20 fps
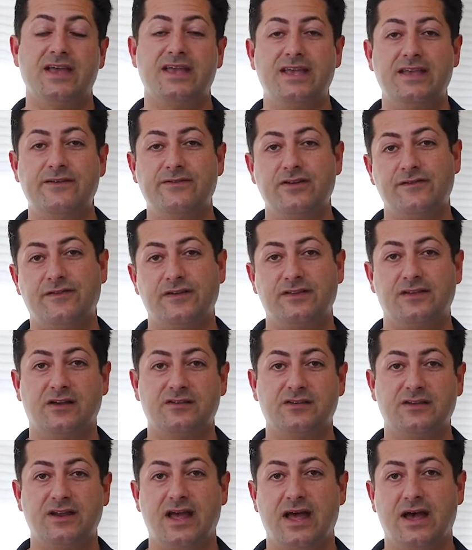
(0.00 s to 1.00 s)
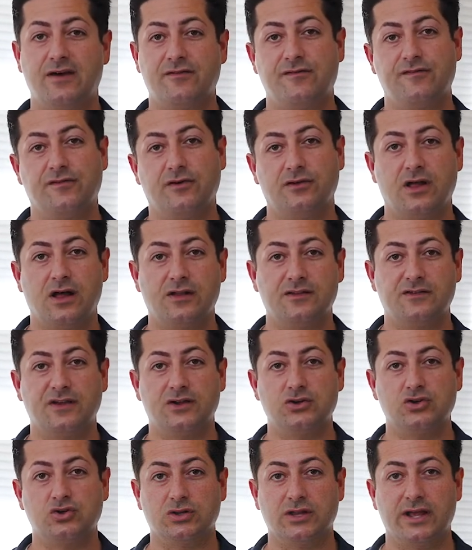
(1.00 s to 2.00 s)
Even if it doesn't have full-on
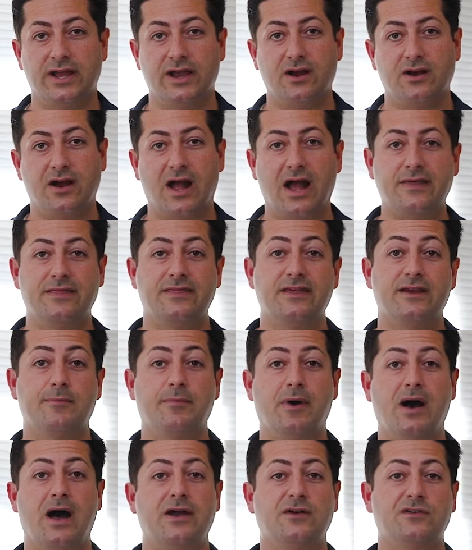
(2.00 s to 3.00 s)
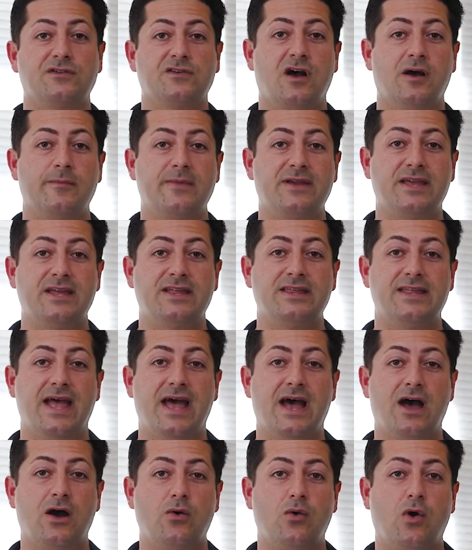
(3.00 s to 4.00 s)
central air, I think buyers coming in
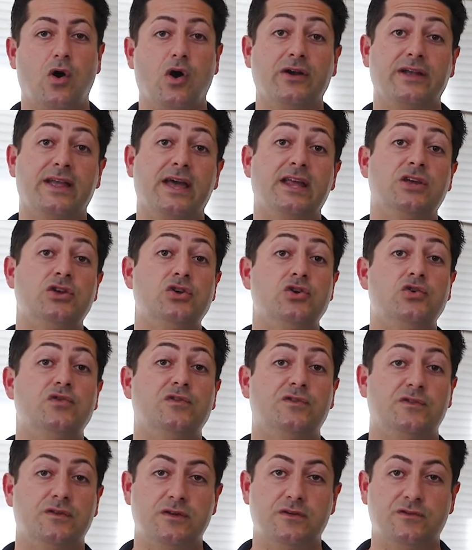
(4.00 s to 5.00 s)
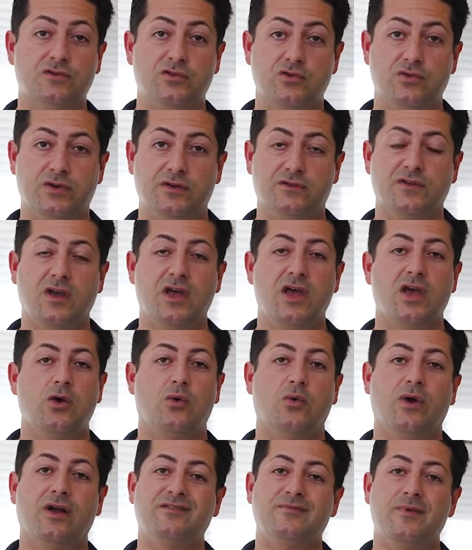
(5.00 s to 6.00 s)
now are getting used to these units.
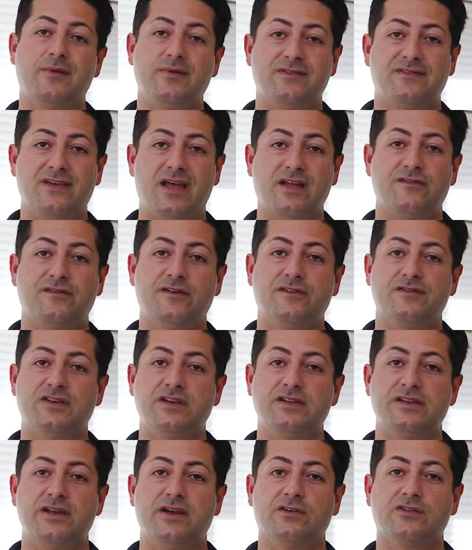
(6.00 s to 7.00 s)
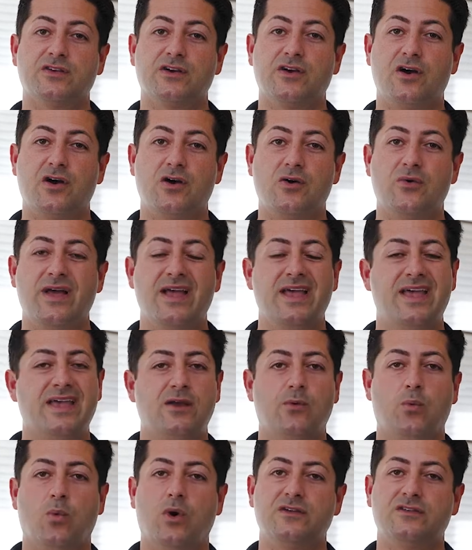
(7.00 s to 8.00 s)
Whereas maybe 10, 15 years ago,
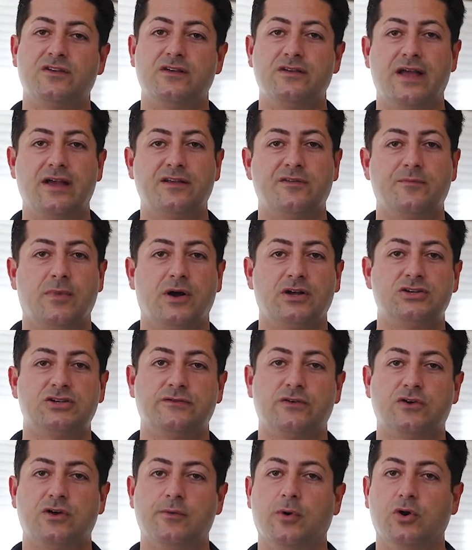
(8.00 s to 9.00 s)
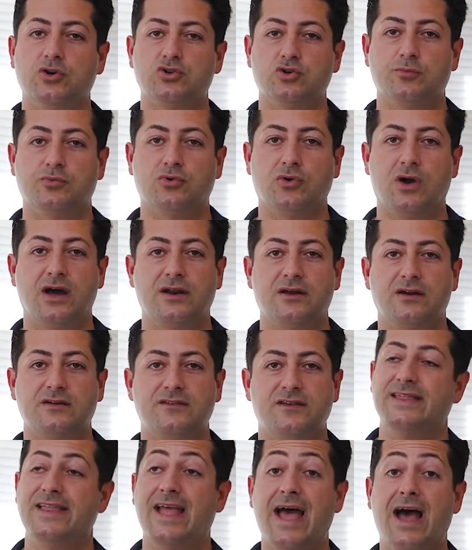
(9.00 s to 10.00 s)
it wasn't as much of a commercial
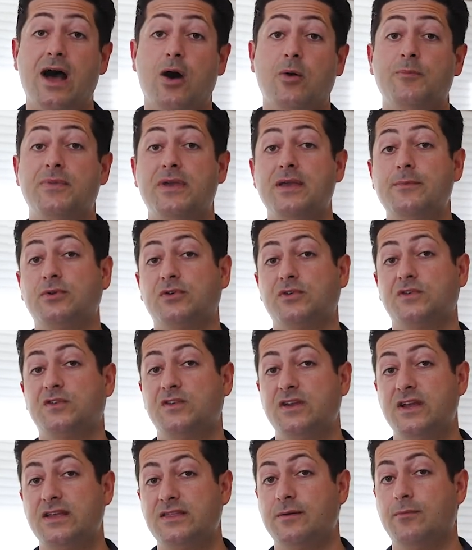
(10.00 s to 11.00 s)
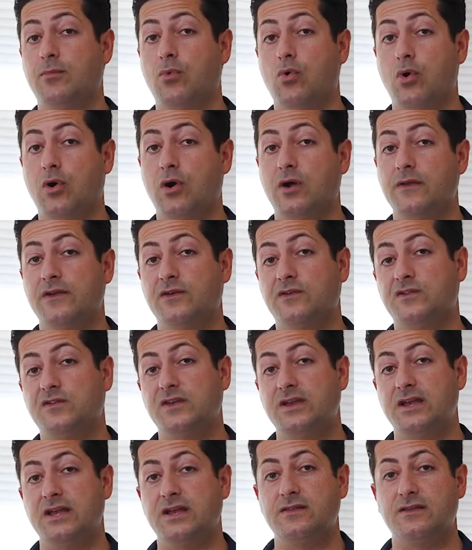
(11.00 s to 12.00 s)
product. Now people are seeing them more, they're
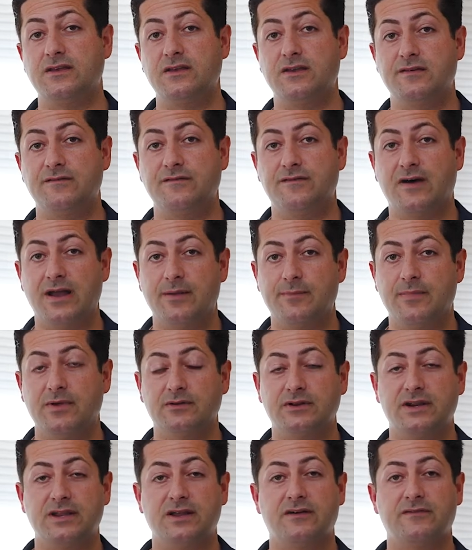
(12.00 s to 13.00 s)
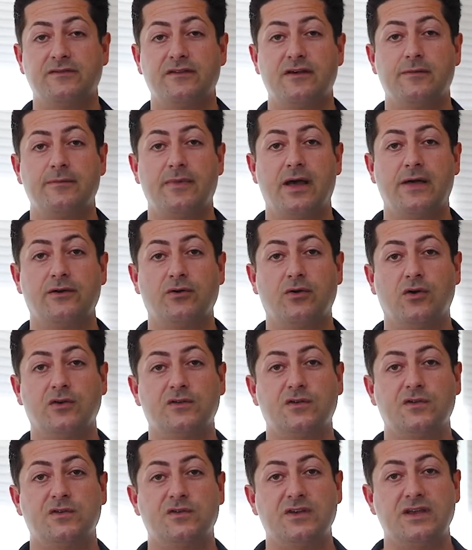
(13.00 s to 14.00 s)
seeing the viability of them, and they're
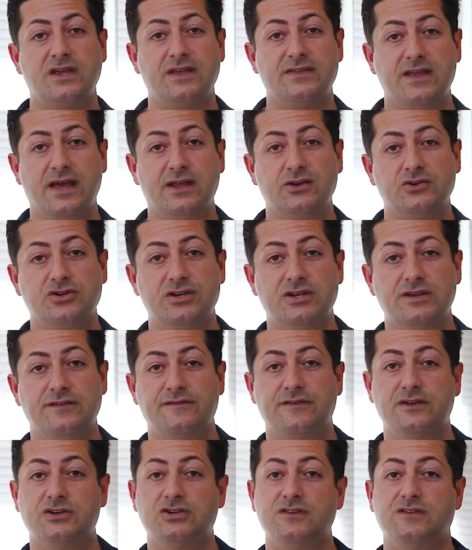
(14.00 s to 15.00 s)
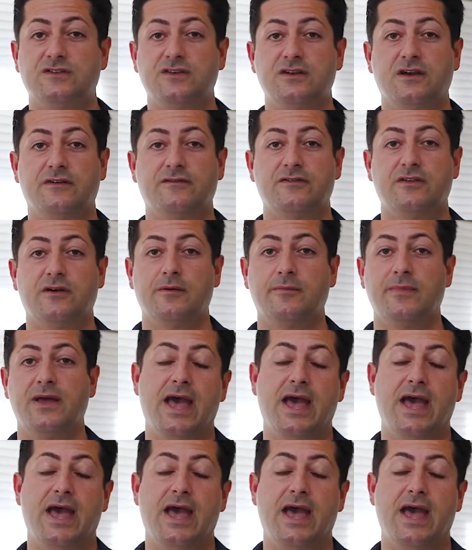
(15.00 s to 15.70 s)
also seeing the energy efficiency of them.